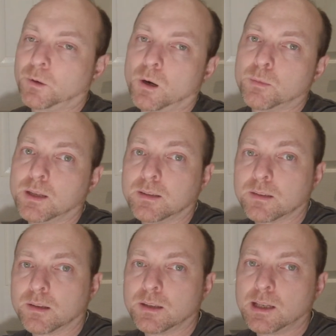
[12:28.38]
environment
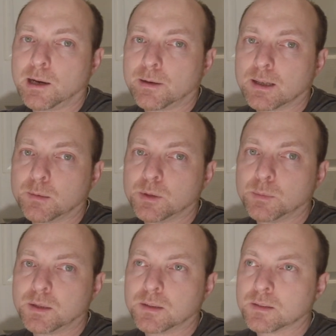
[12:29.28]
inside the airing
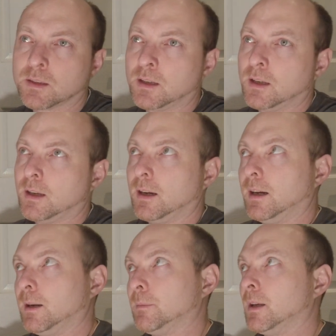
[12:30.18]
cupboard, because
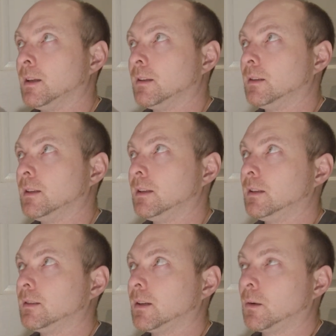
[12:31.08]

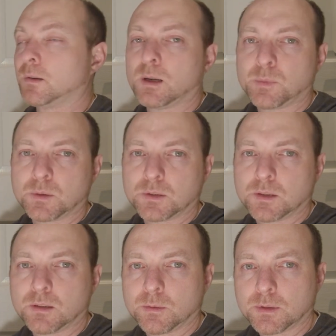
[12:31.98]
the solar
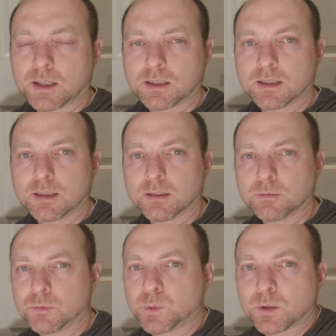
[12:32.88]
iBoost unit was actually
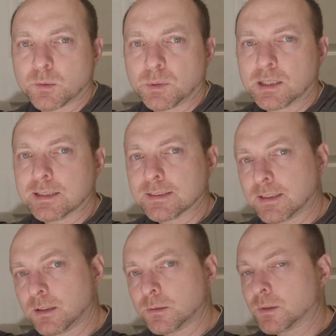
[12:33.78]
almost completely
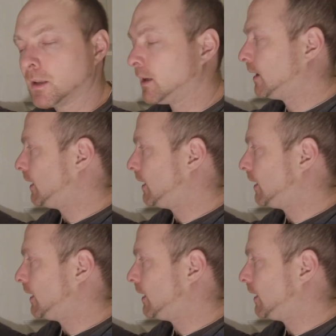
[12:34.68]
sealed,